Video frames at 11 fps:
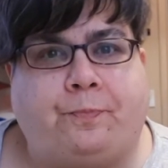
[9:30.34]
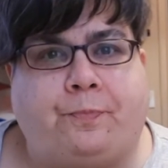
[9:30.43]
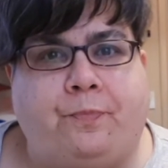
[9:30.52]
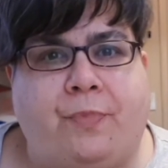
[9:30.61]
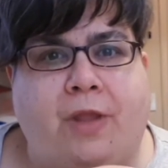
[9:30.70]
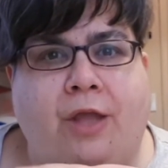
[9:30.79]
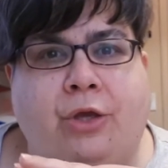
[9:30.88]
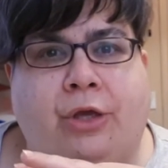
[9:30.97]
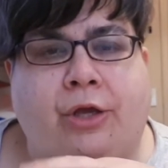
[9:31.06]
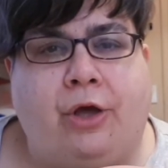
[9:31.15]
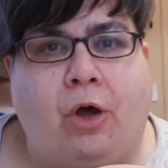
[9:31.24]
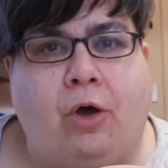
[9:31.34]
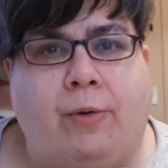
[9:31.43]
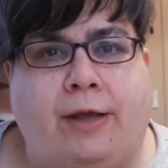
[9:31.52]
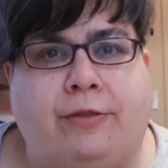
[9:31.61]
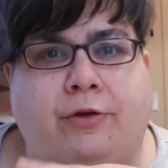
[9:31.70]
And you can go,
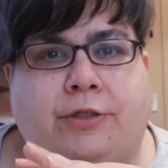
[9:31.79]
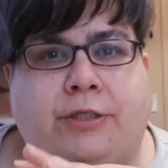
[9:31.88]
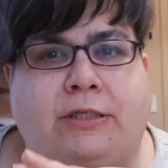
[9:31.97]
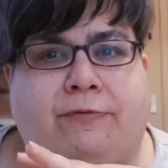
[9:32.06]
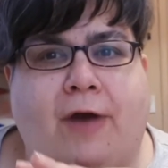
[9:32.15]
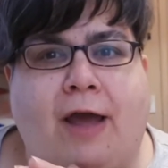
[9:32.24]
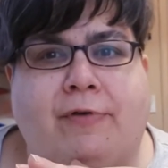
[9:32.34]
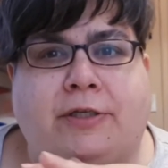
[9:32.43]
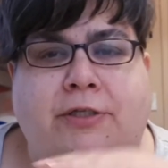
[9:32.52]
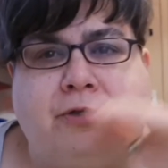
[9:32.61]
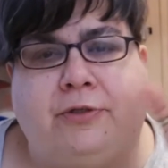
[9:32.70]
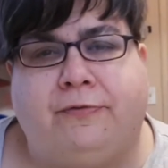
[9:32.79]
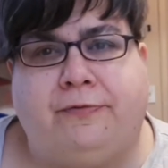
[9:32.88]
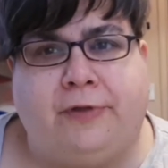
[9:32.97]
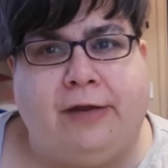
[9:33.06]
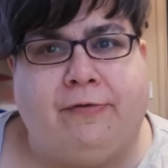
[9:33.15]
and there's these 5 exclusive
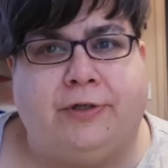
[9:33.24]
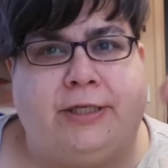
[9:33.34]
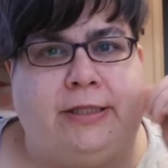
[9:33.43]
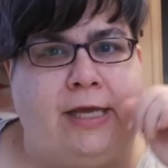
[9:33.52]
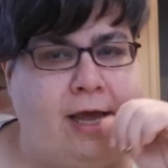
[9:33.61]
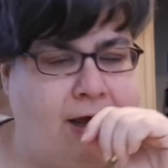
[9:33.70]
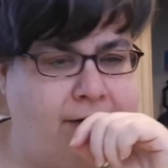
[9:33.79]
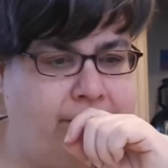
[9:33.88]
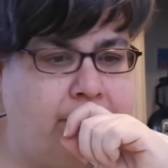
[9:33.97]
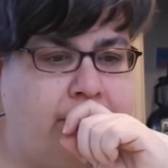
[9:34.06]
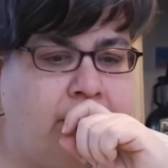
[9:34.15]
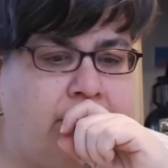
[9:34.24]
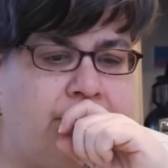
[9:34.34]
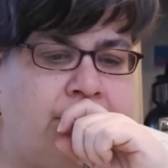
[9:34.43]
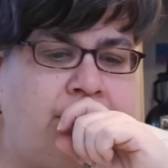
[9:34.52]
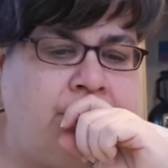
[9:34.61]
flavors that they have
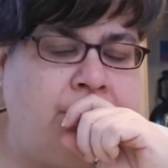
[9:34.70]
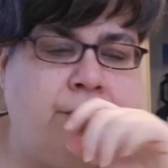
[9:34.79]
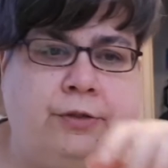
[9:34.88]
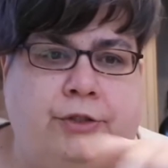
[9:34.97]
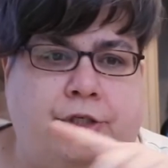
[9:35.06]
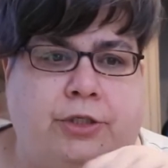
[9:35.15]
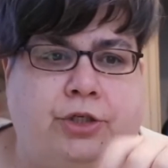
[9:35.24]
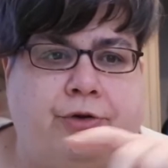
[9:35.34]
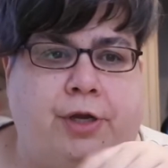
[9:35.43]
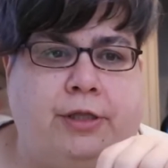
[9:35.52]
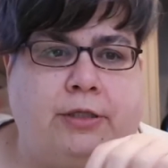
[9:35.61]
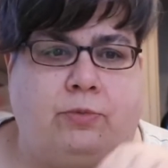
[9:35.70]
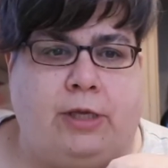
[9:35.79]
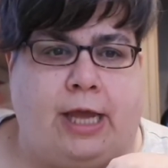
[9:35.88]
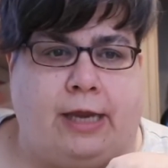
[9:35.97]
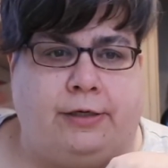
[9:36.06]
just during this
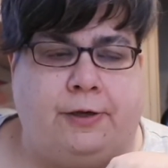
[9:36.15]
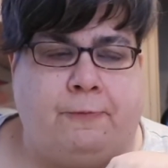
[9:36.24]
weekend.